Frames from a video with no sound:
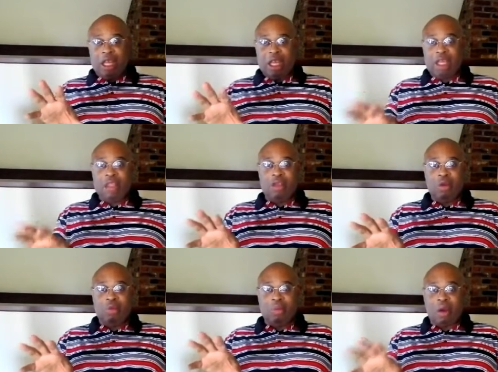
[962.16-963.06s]
is
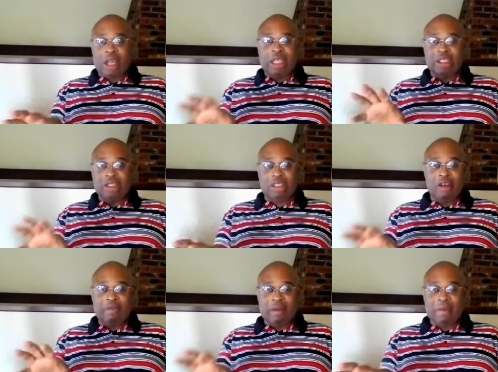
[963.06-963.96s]
to market your
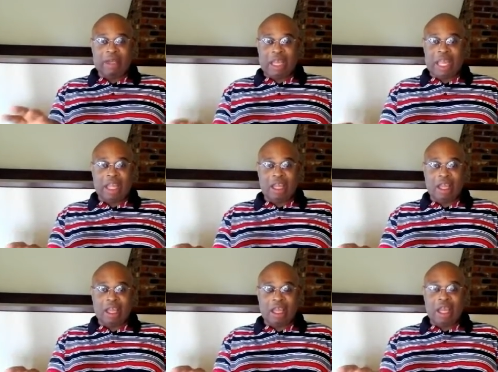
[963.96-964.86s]
stuff every day.
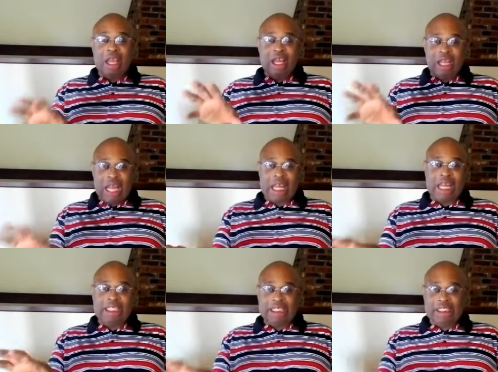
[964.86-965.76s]
Like I
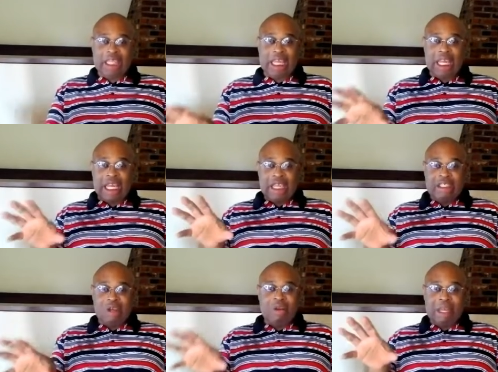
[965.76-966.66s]
just said,
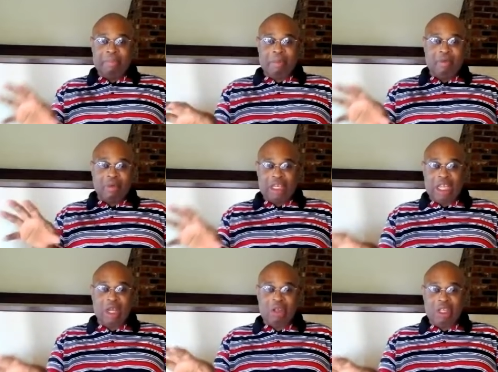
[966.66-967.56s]
don't let people
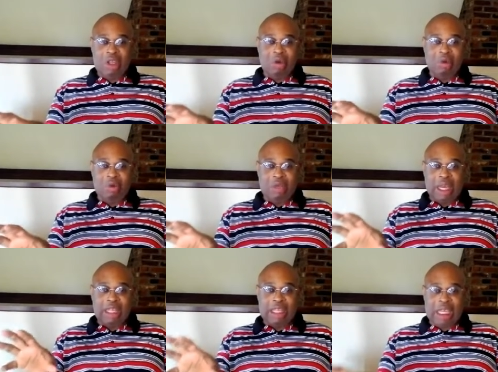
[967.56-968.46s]
tell you that
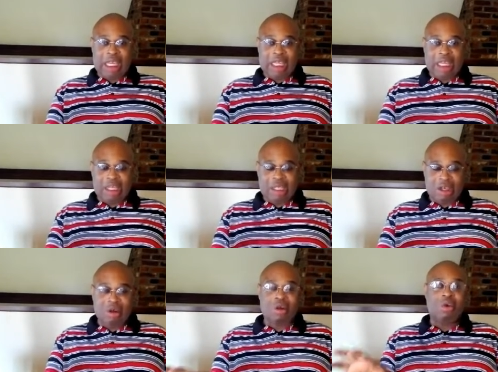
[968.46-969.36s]
it's
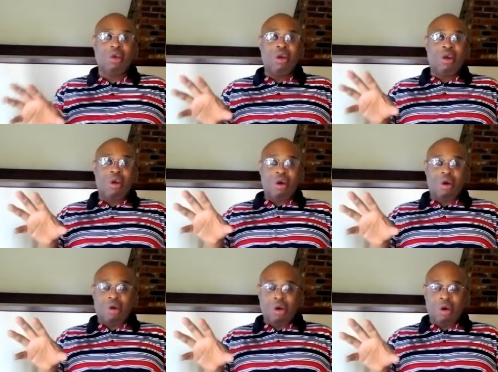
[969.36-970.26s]
egotistical
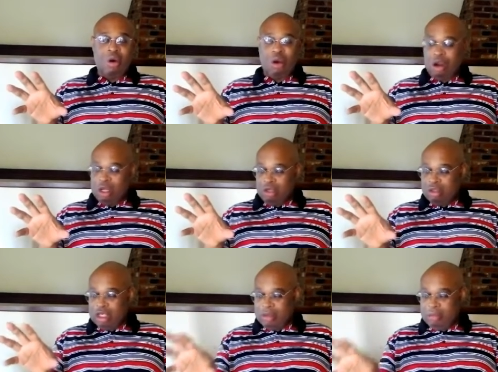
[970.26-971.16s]
or you
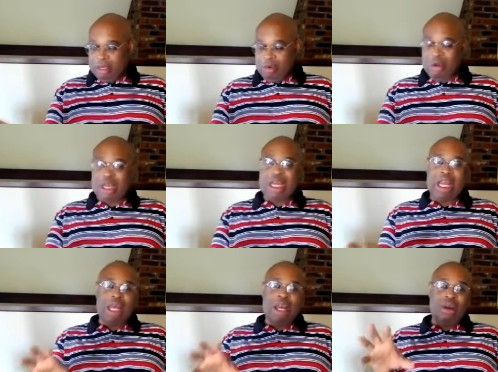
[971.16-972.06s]
shouldn't be doing
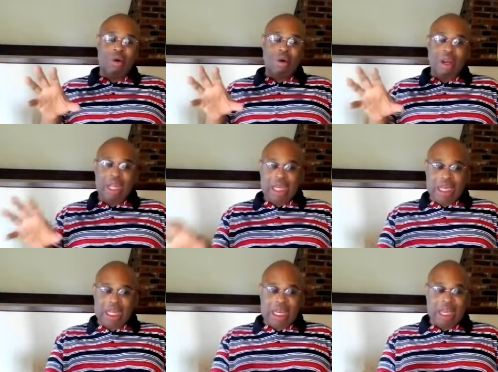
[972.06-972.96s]
that or
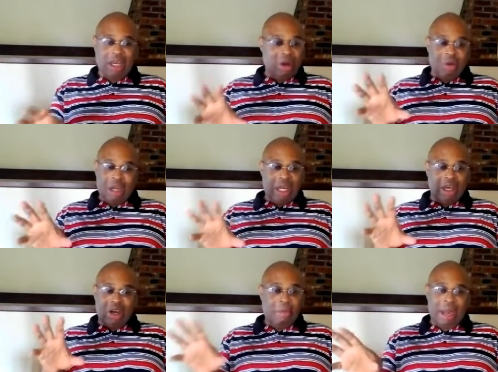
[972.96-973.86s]
any of that. Don't let
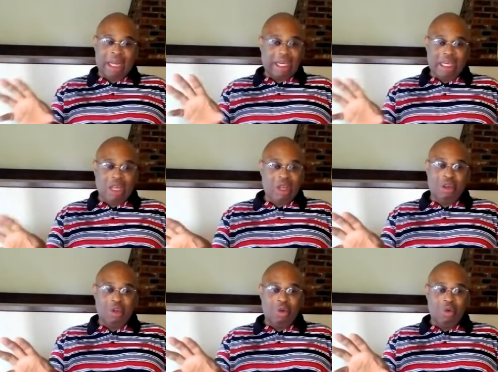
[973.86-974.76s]
nobody tell
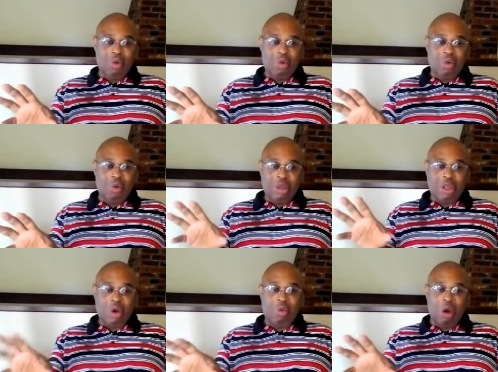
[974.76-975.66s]
you
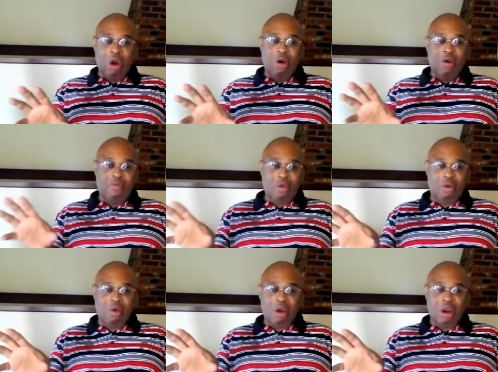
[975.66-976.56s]
you're wrong
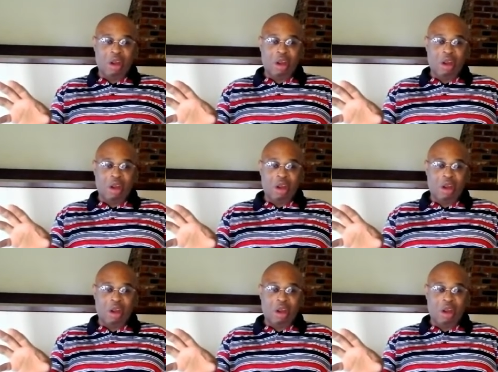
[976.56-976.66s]
for